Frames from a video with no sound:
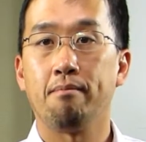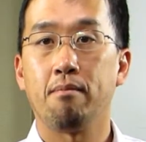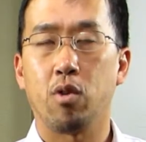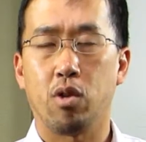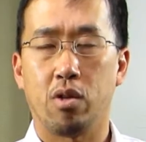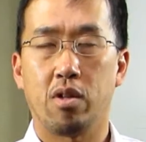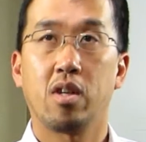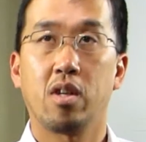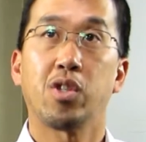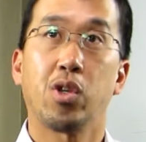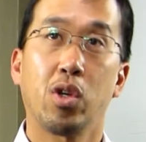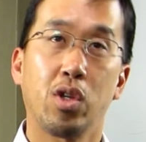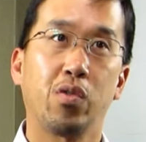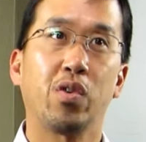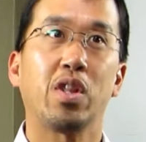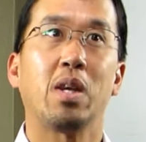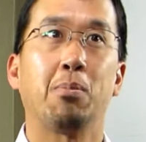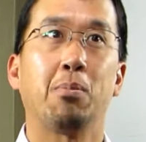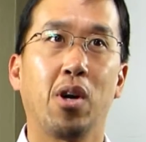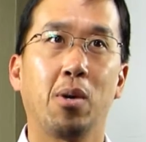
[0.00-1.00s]
or search
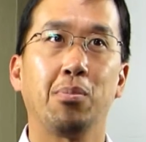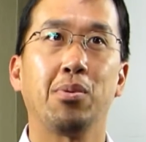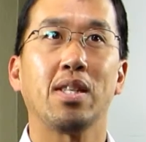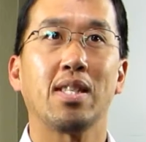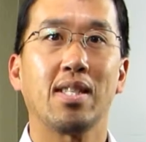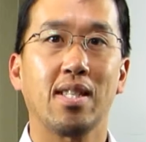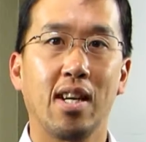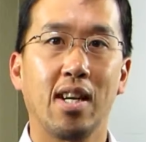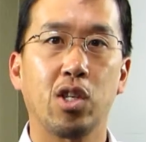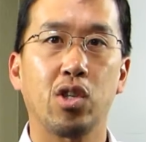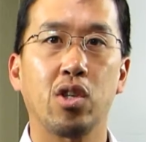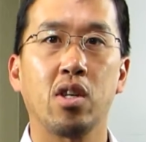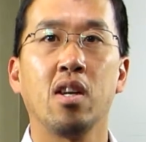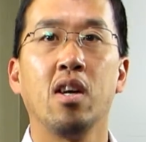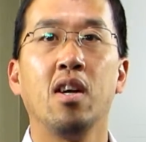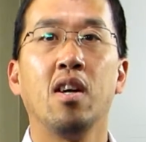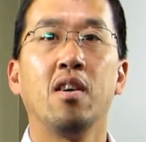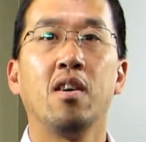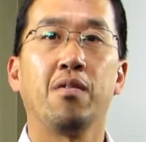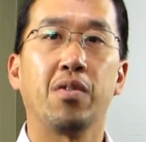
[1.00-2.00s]
for the appropriate
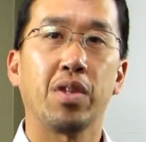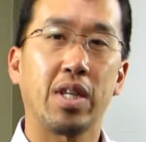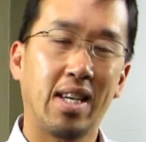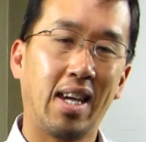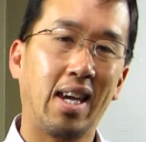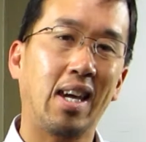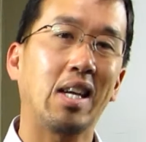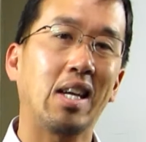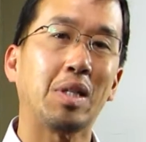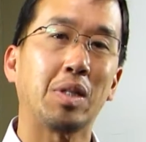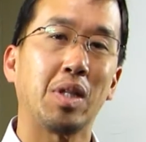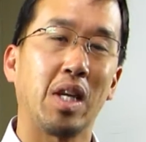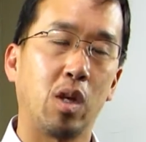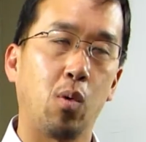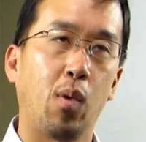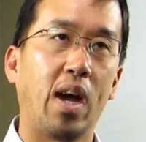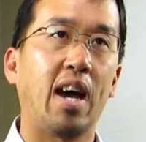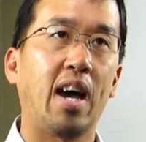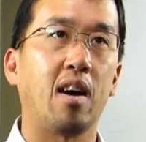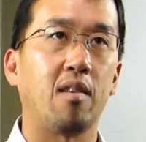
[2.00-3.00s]
section for the case that
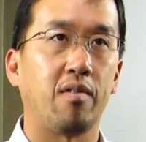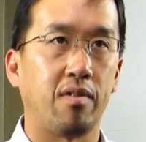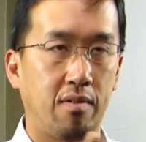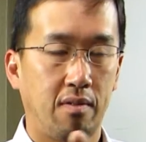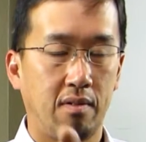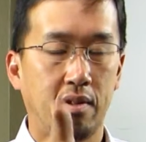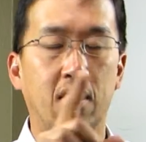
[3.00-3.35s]
you have.